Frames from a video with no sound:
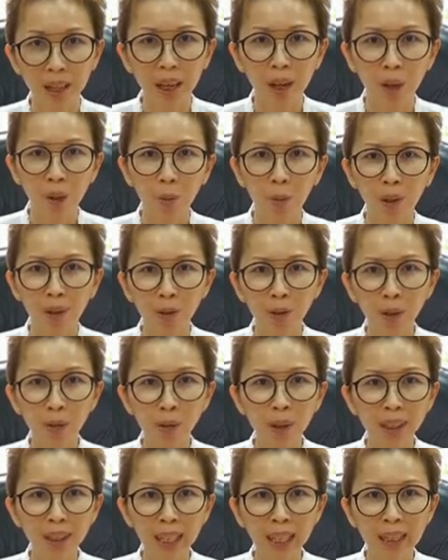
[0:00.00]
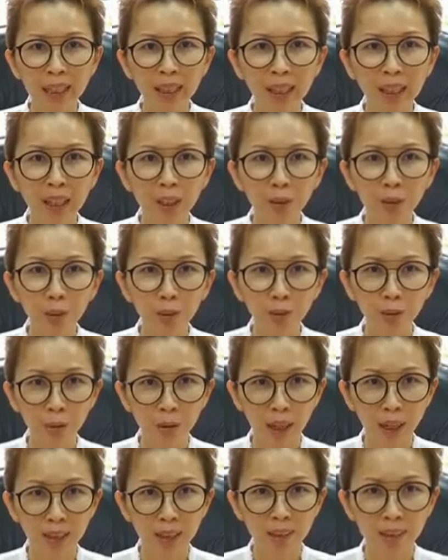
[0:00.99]
where children can learn to
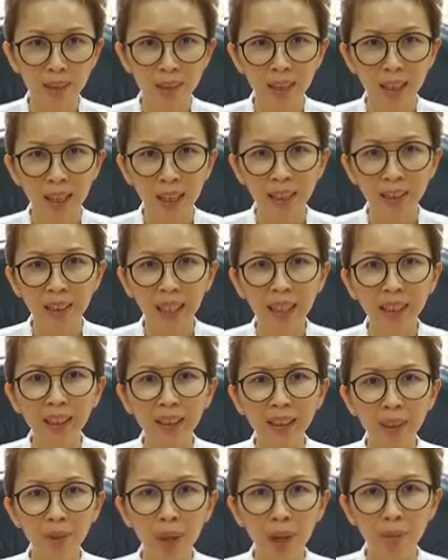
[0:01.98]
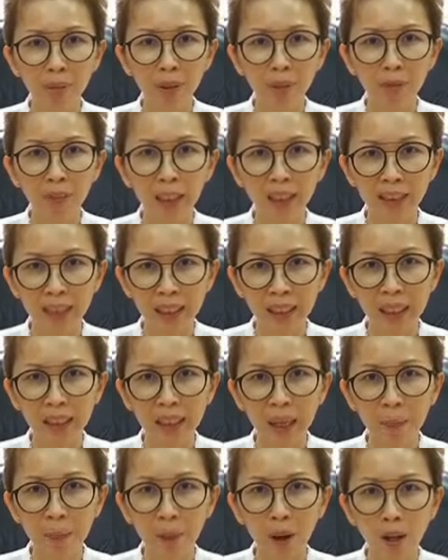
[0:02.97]
trust and interact with it in
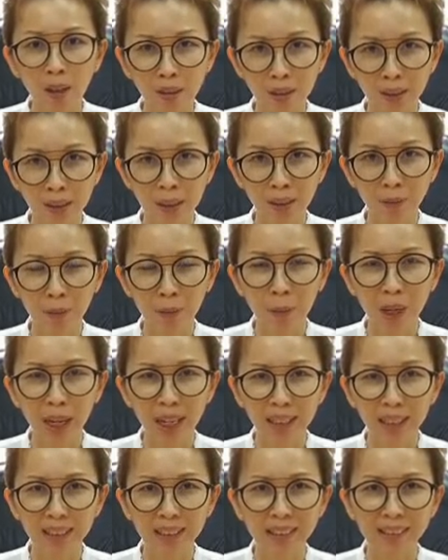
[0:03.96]
a positive way.